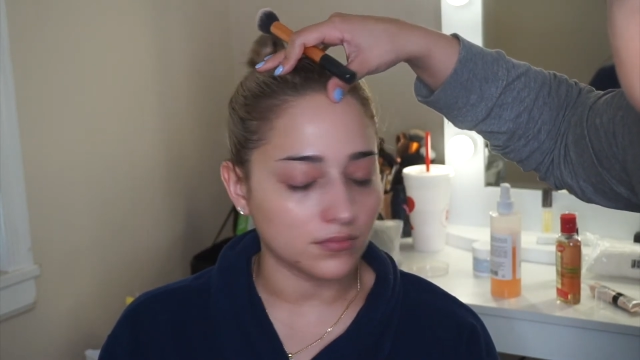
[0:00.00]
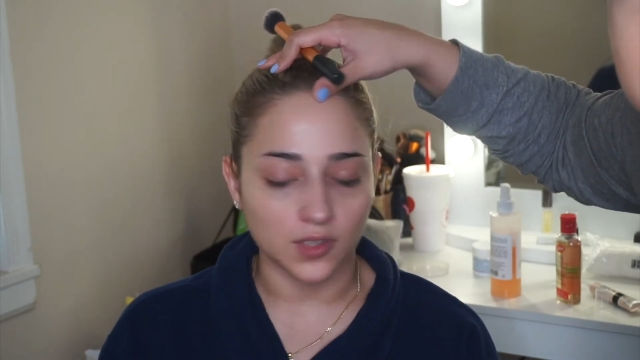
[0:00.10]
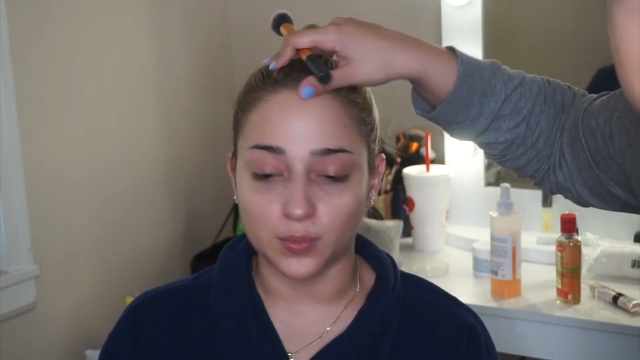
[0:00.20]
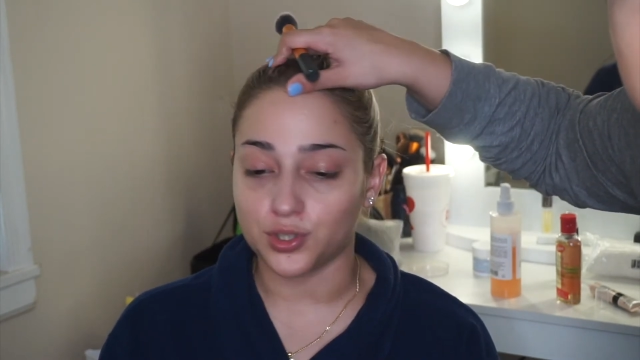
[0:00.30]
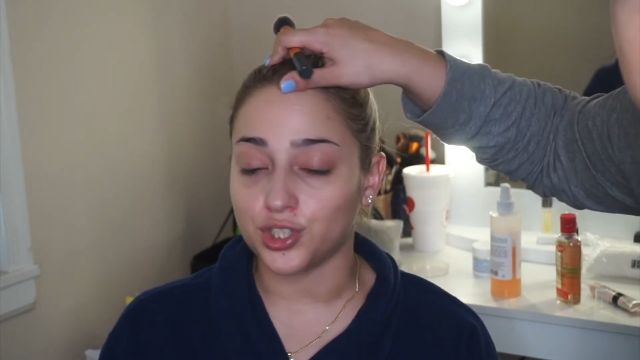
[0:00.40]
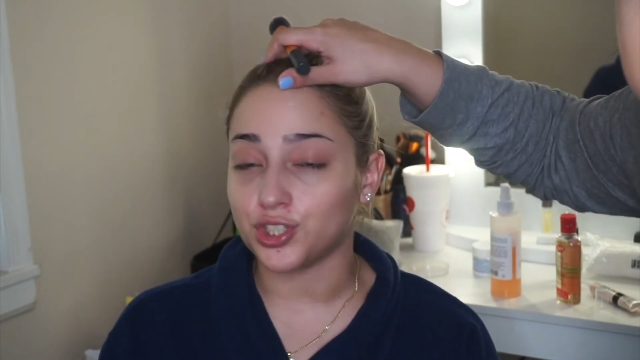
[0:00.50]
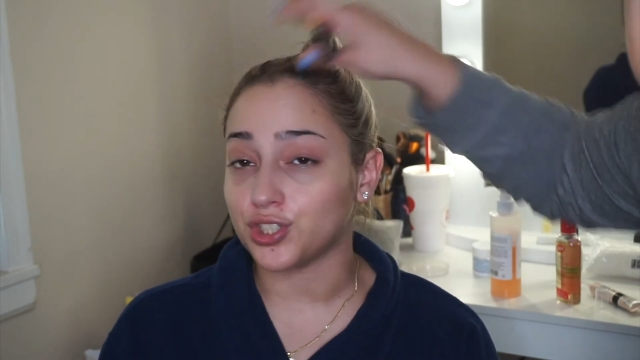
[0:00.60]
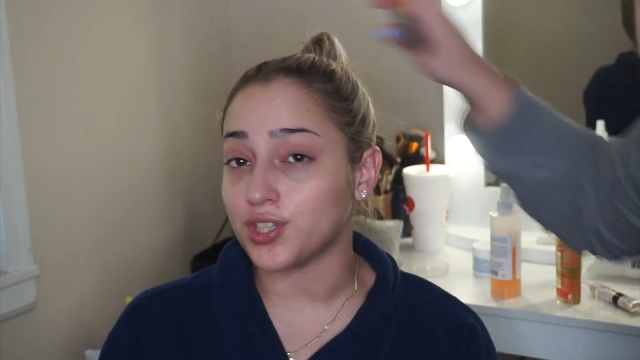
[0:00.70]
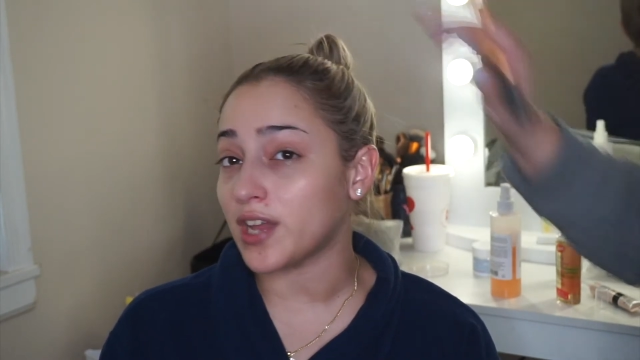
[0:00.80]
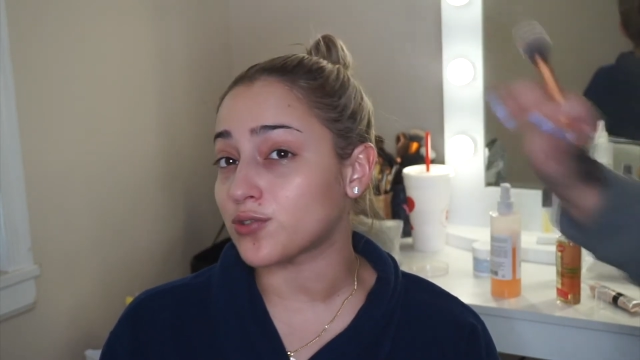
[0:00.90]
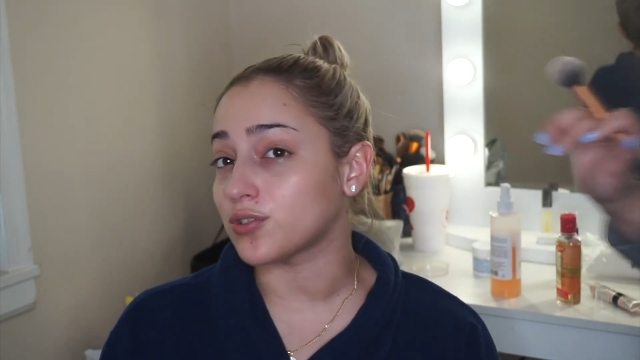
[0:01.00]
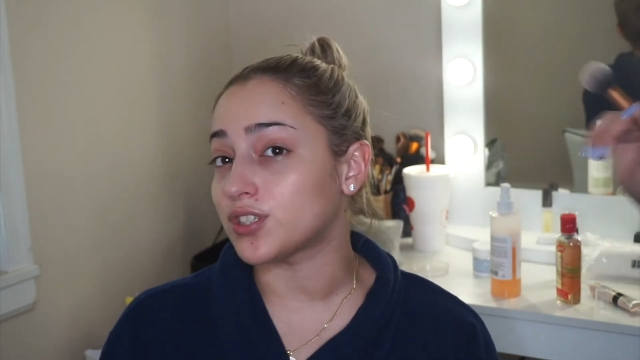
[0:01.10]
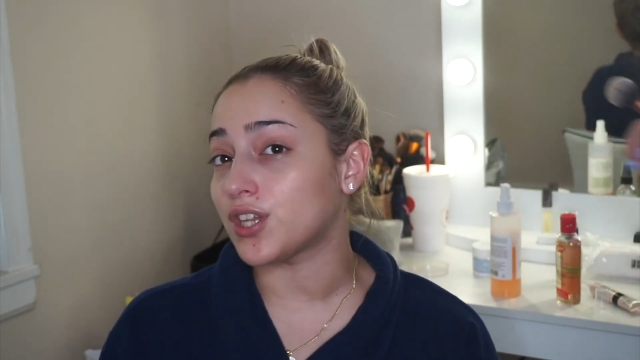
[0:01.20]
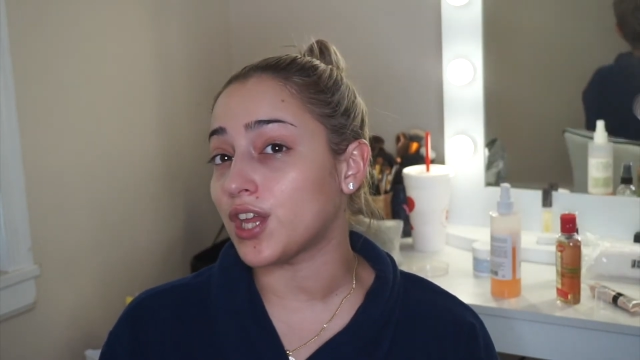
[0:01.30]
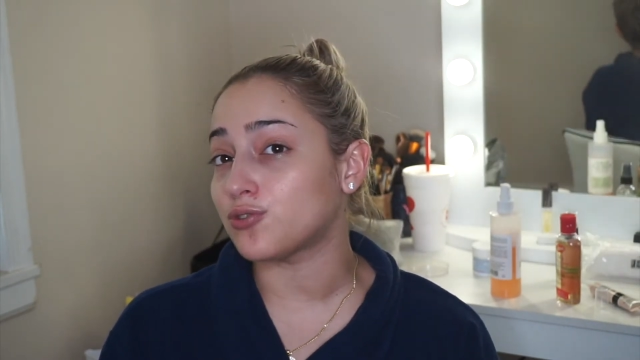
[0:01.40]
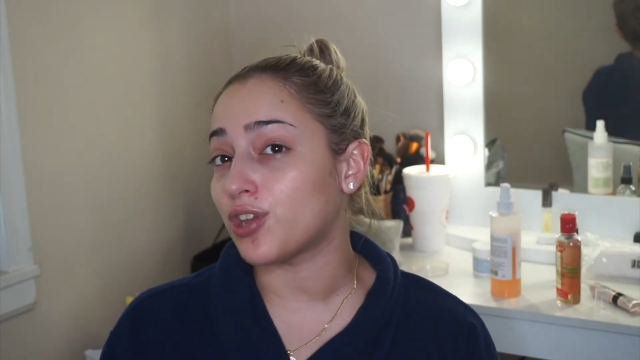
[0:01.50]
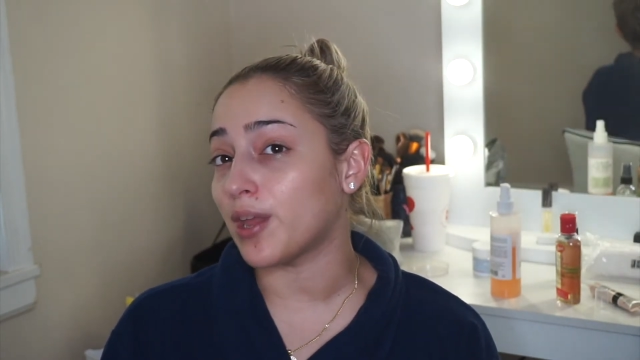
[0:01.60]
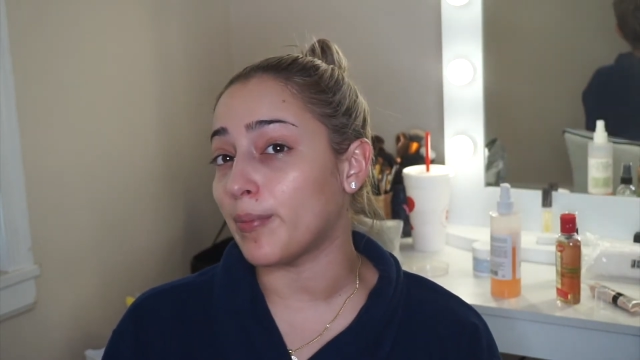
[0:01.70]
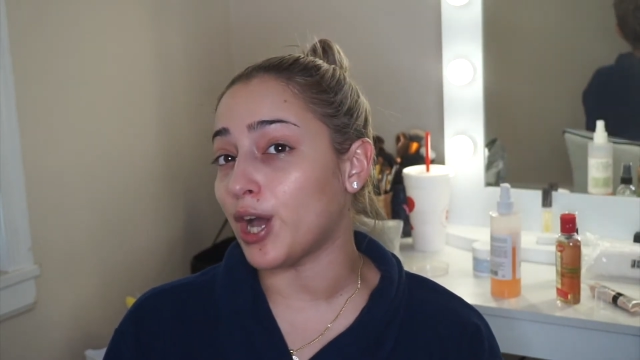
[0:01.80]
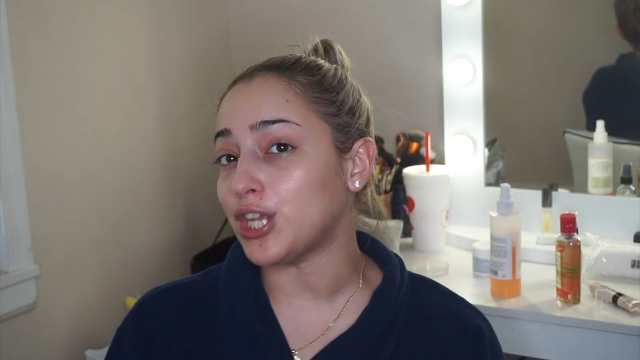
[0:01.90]
Them shits naturally snatched. You
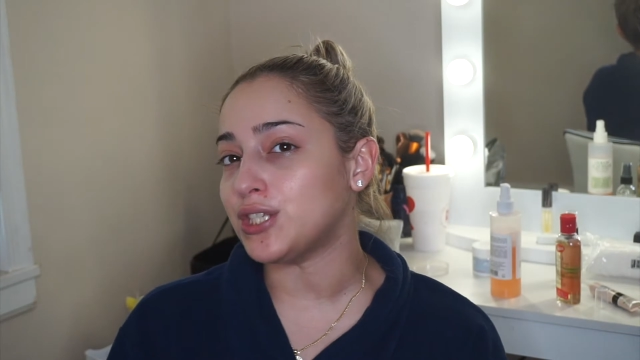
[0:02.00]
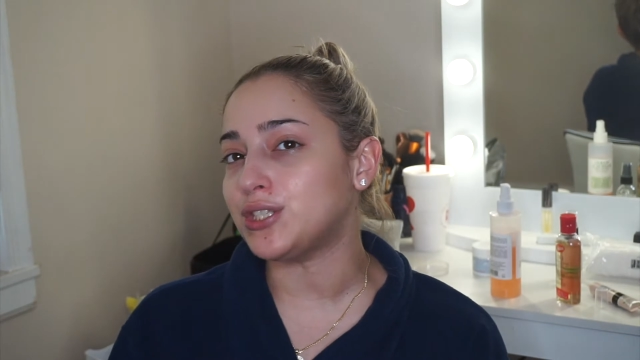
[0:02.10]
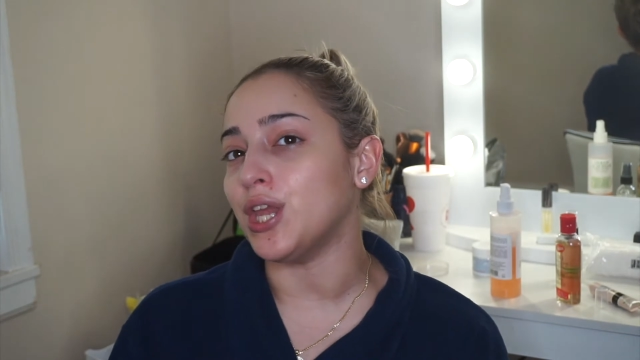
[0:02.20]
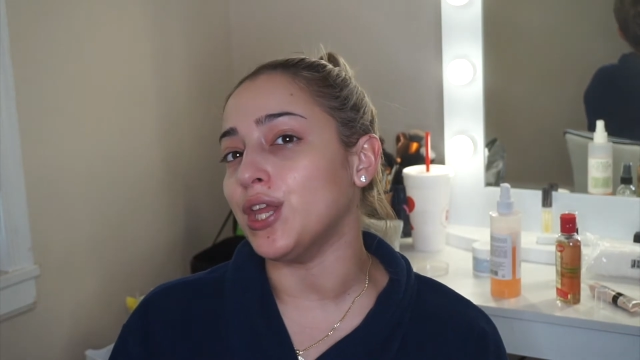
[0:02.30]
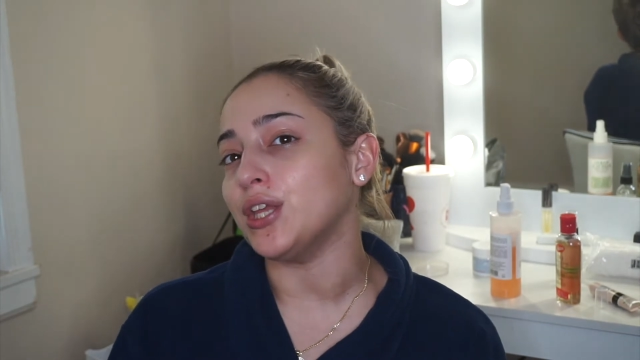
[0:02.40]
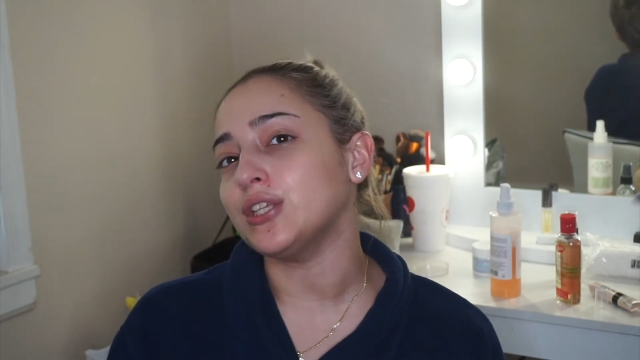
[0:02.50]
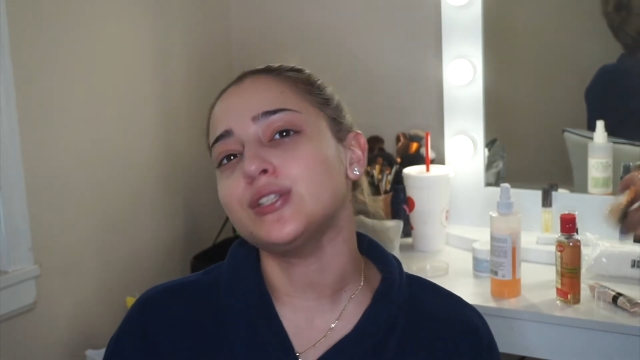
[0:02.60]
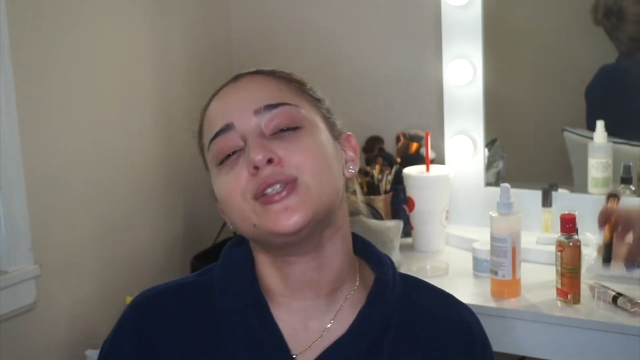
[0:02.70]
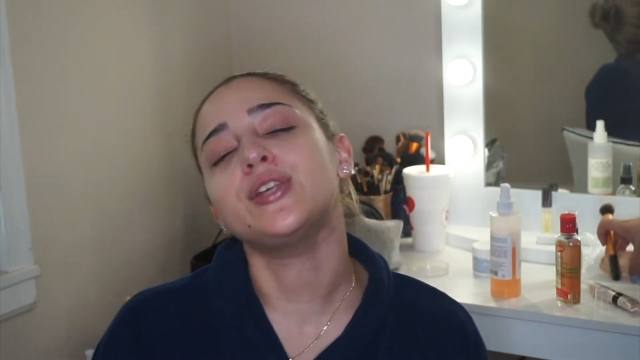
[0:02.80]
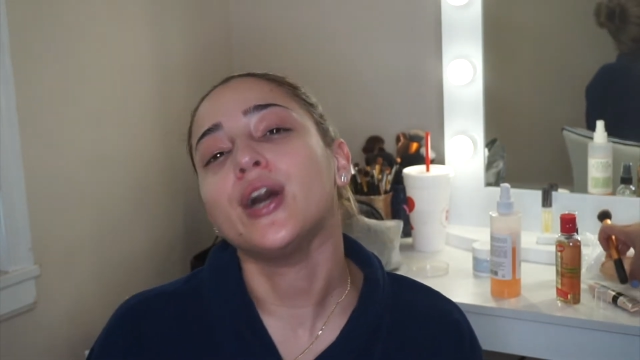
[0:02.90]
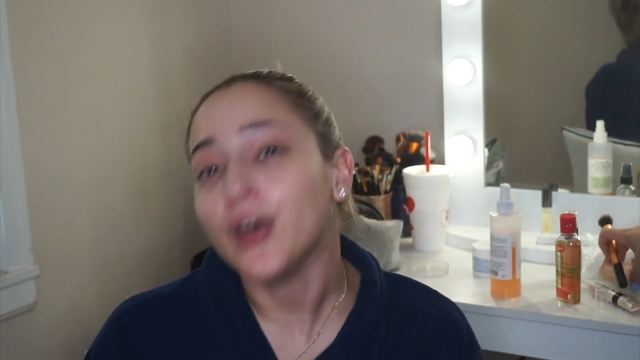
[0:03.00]
can't buy these things.